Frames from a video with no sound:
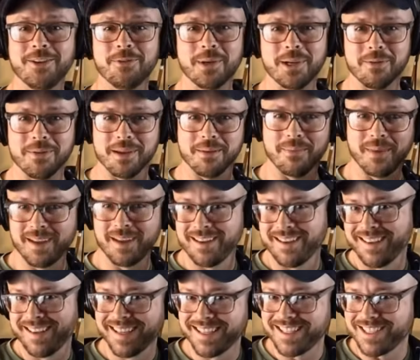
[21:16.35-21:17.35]
You hear them
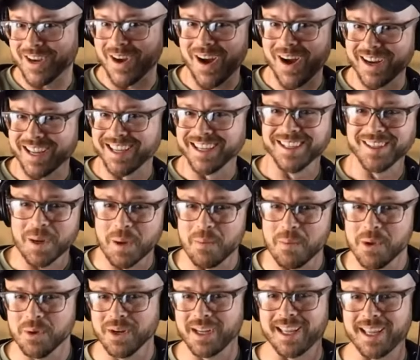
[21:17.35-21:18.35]
talking and
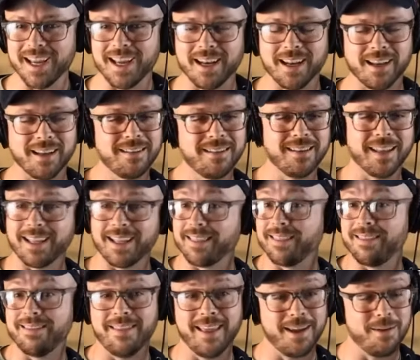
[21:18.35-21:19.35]
communicating like
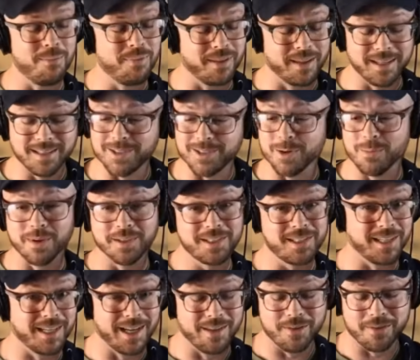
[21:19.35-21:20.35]
they played so much
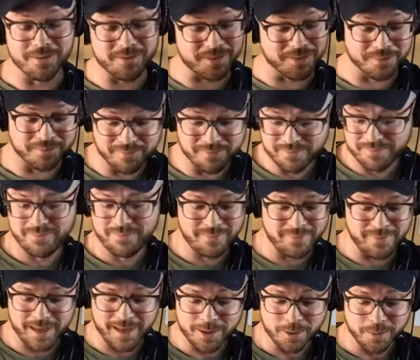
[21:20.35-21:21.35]
together, so
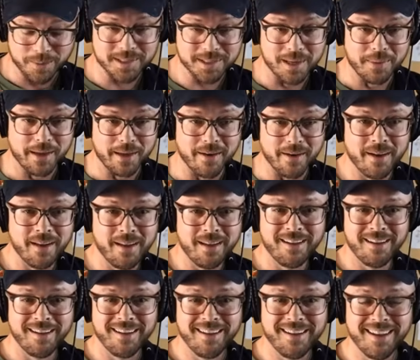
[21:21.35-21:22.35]
they know what's up there.
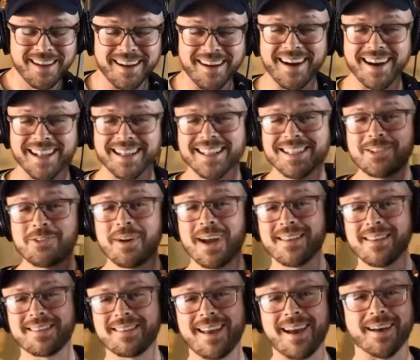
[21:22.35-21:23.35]
All right, let's try
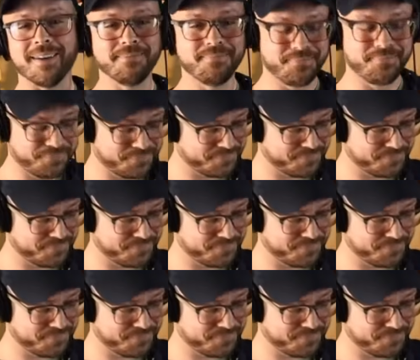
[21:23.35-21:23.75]
this out.